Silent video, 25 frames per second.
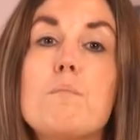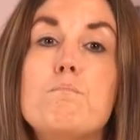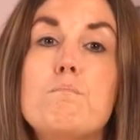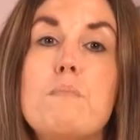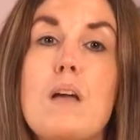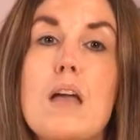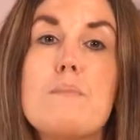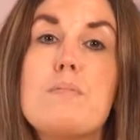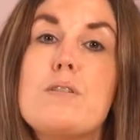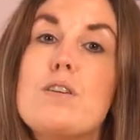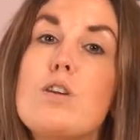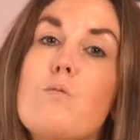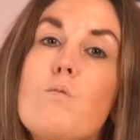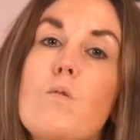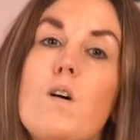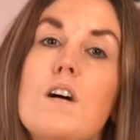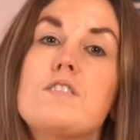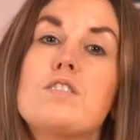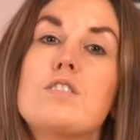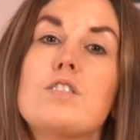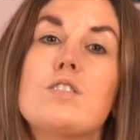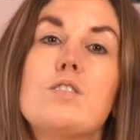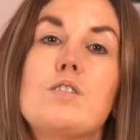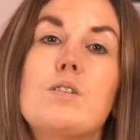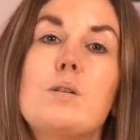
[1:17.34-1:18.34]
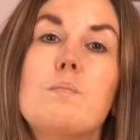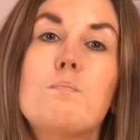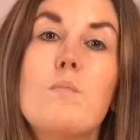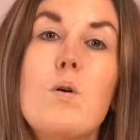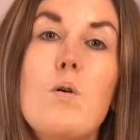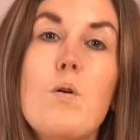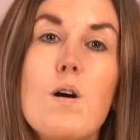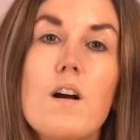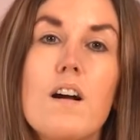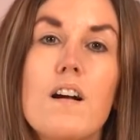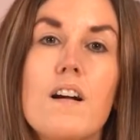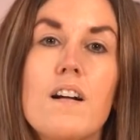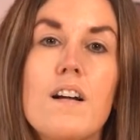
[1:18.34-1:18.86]
Maybe you want to learn
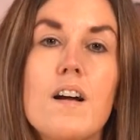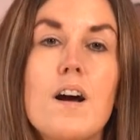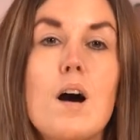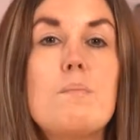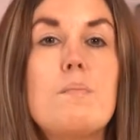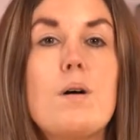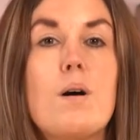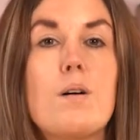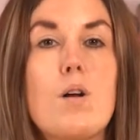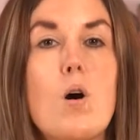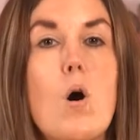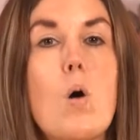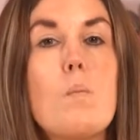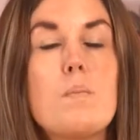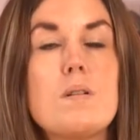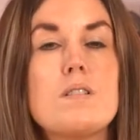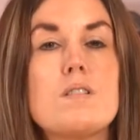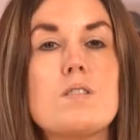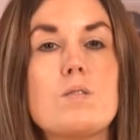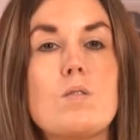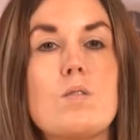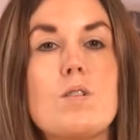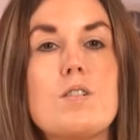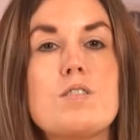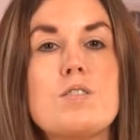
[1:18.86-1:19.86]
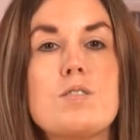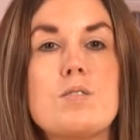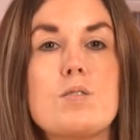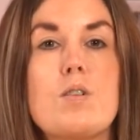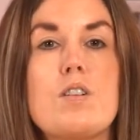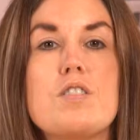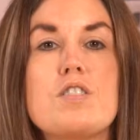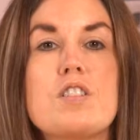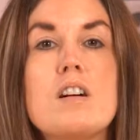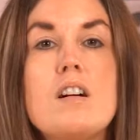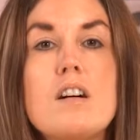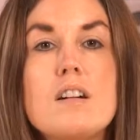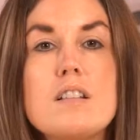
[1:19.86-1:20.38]
more about open source
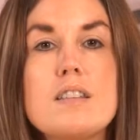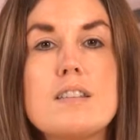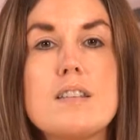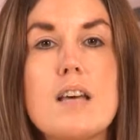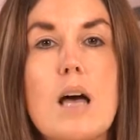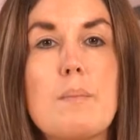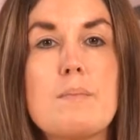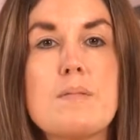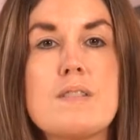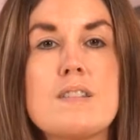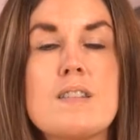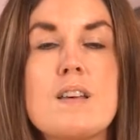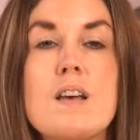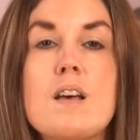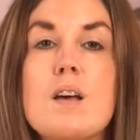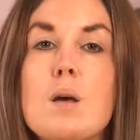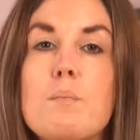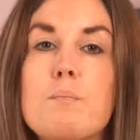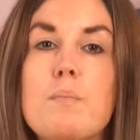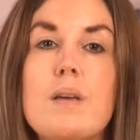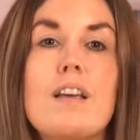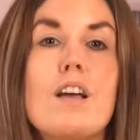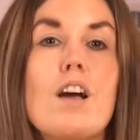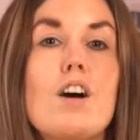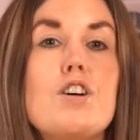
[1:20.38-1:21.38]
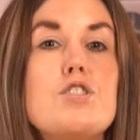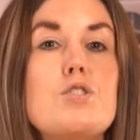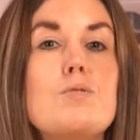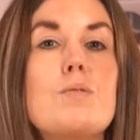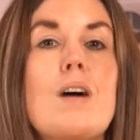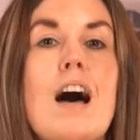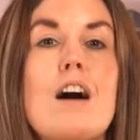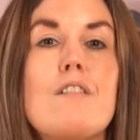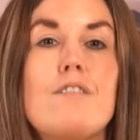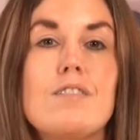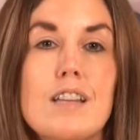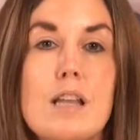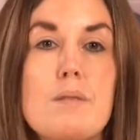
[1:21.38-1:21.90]
storage concepts because you
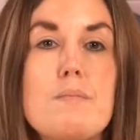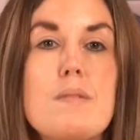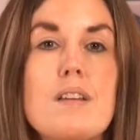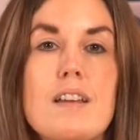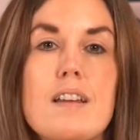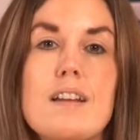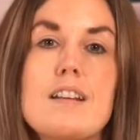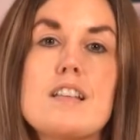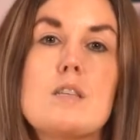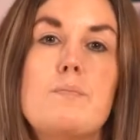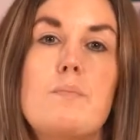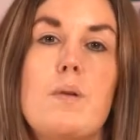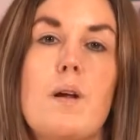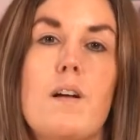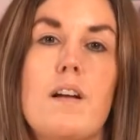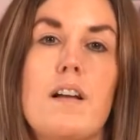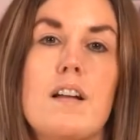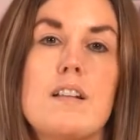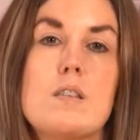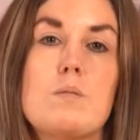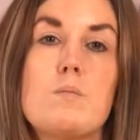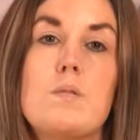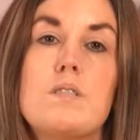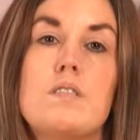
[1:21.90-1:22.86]
have limited experience